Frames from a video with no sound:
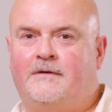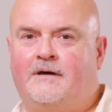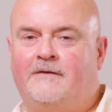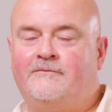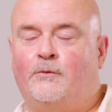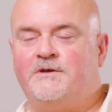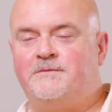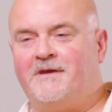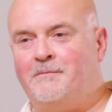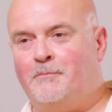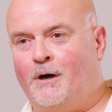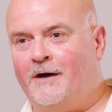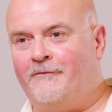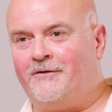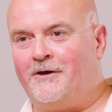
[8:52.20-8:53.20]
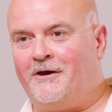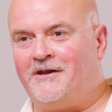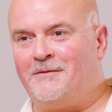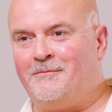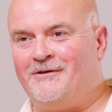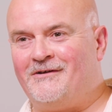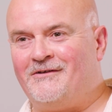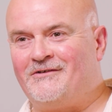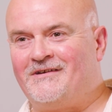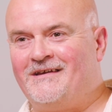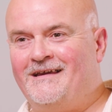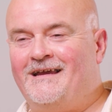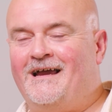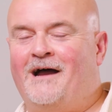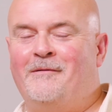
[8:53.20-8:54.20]
I've always been a Marvelite, to be honest.
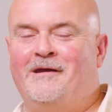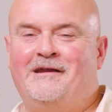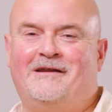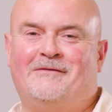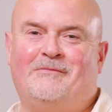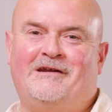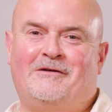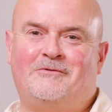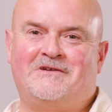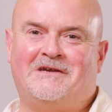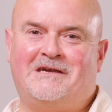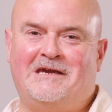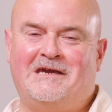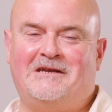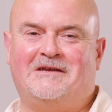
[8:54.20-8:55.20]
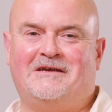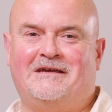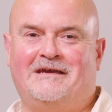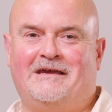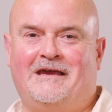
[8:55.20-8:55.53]
I mean, when I was a kid,